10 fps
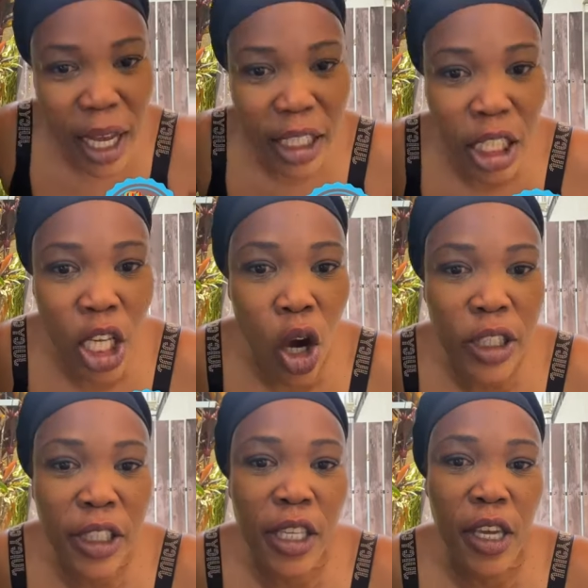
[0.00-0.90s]
stay how it
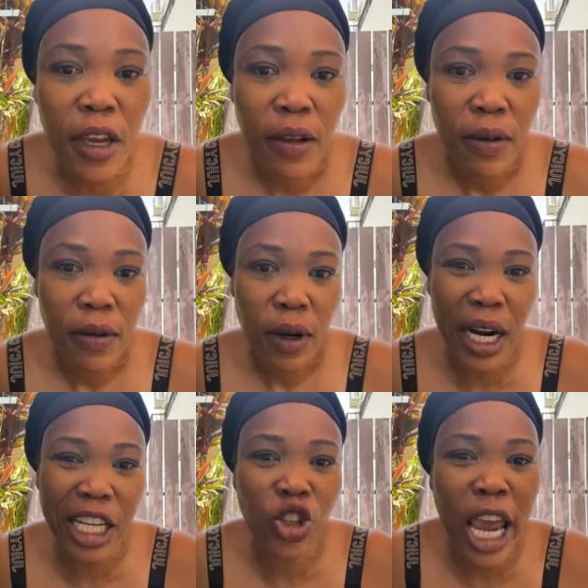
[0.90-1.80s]
stay. And I
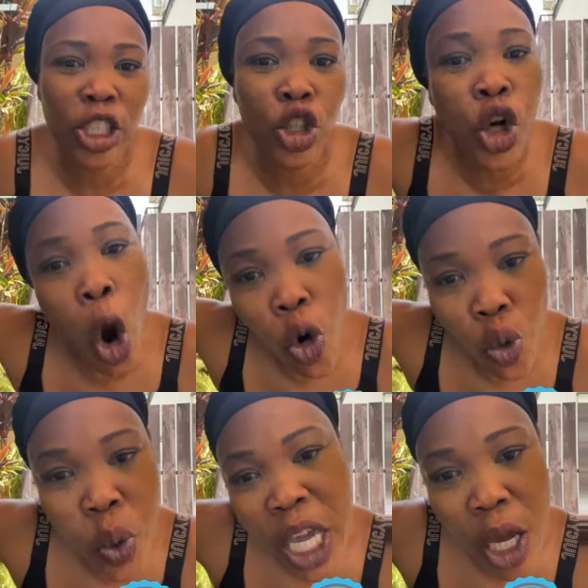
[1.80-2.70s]
try drown
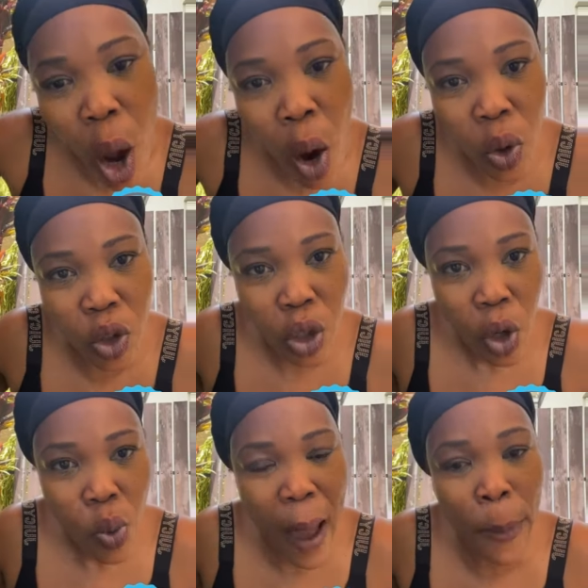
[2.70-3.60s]
we out.
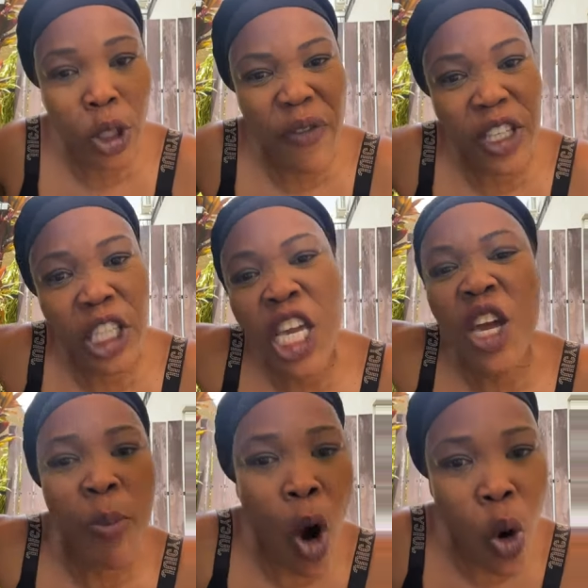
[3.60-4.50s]
We have put everything
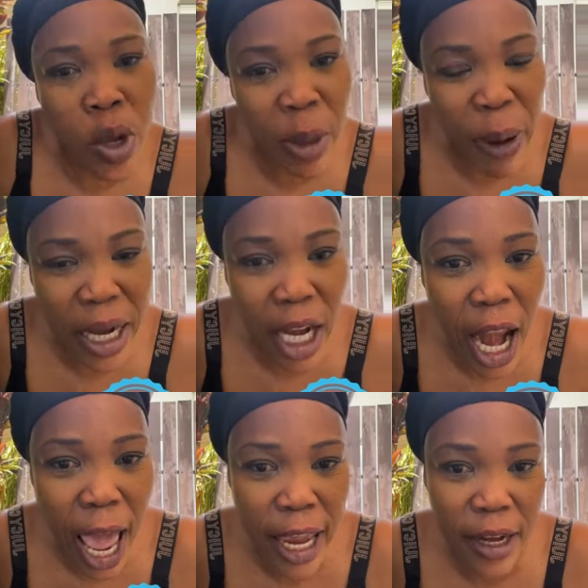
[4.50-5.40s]
but we on the
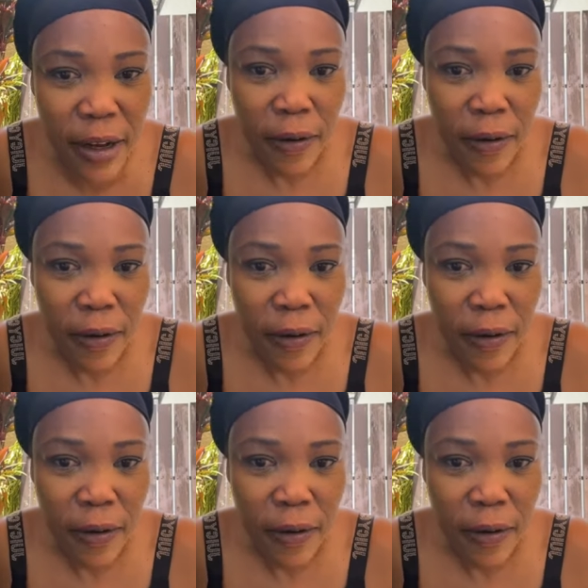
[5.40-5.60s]
line.